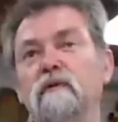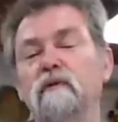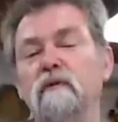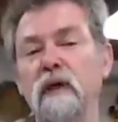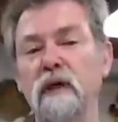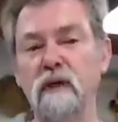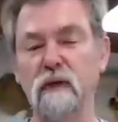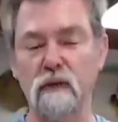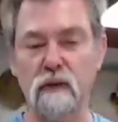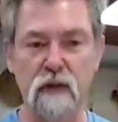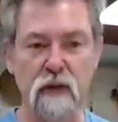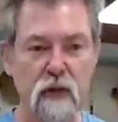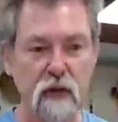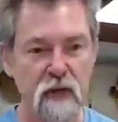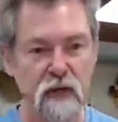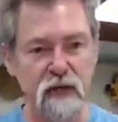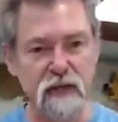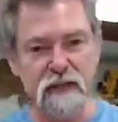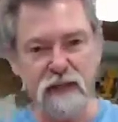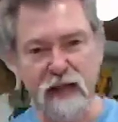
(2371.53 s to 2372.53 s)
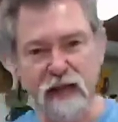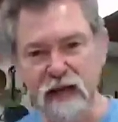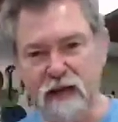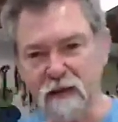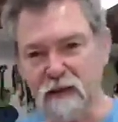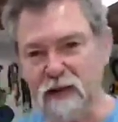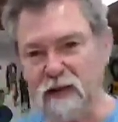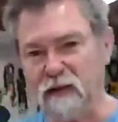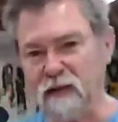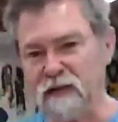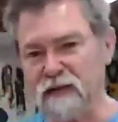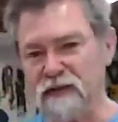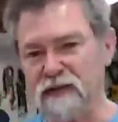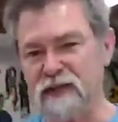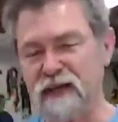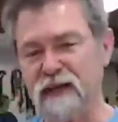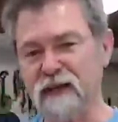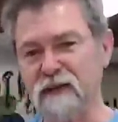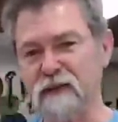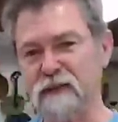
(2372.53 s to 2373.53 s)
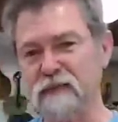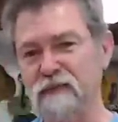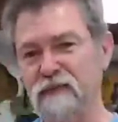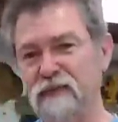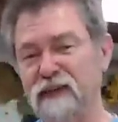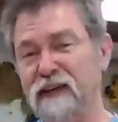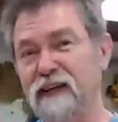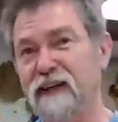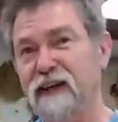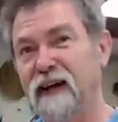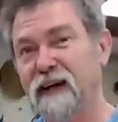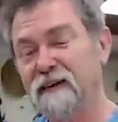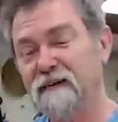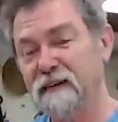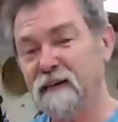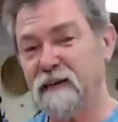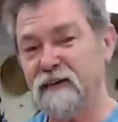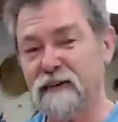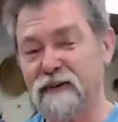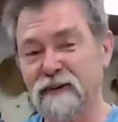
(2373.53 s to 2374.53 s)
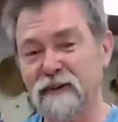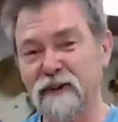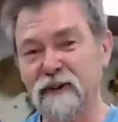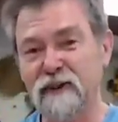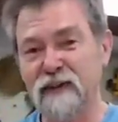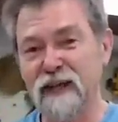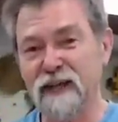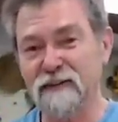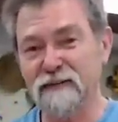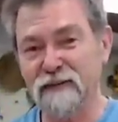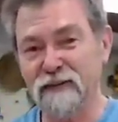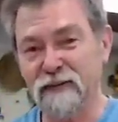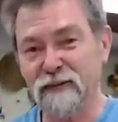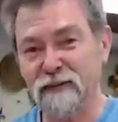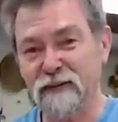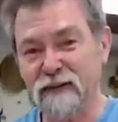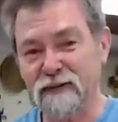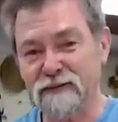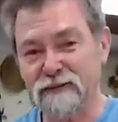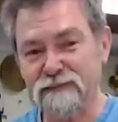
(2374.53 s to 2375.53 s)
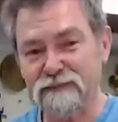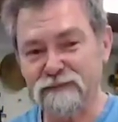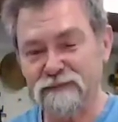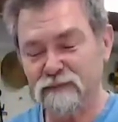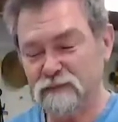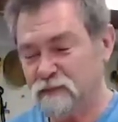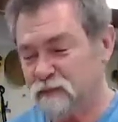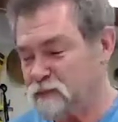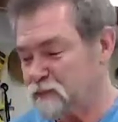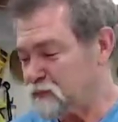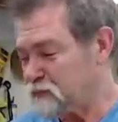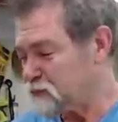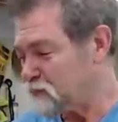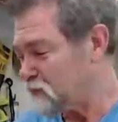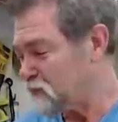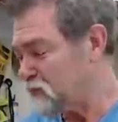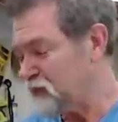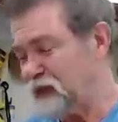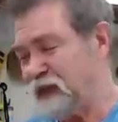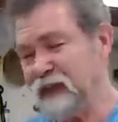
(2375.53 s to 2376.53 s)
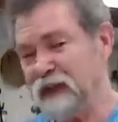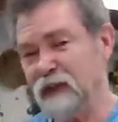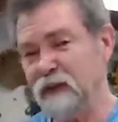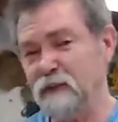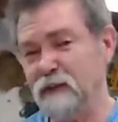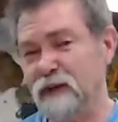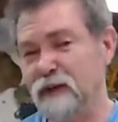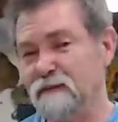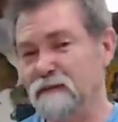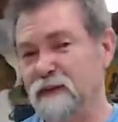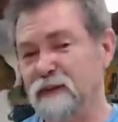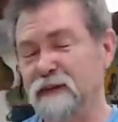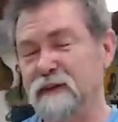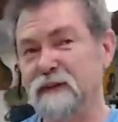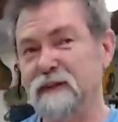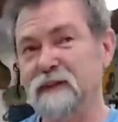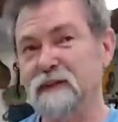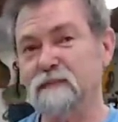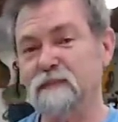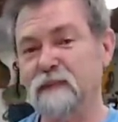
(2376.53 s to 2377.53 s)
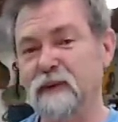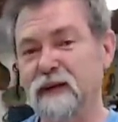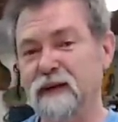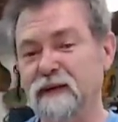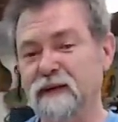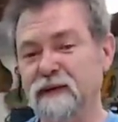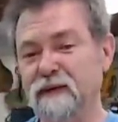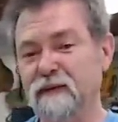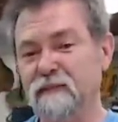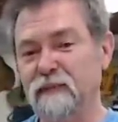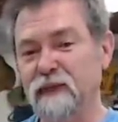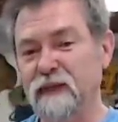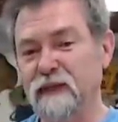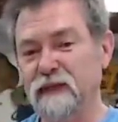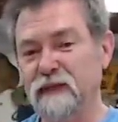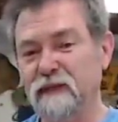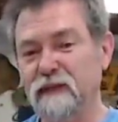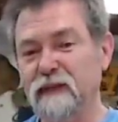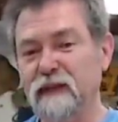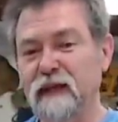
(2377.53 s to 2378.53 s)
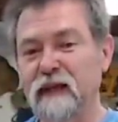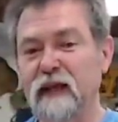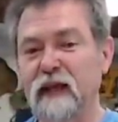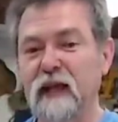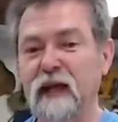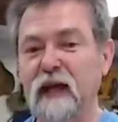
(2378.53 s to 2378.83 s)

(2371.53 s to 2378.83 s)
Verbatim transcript: Thank you. Is that any better on the sound? I forgot to turn the air filter off. Here we have been just prattling on.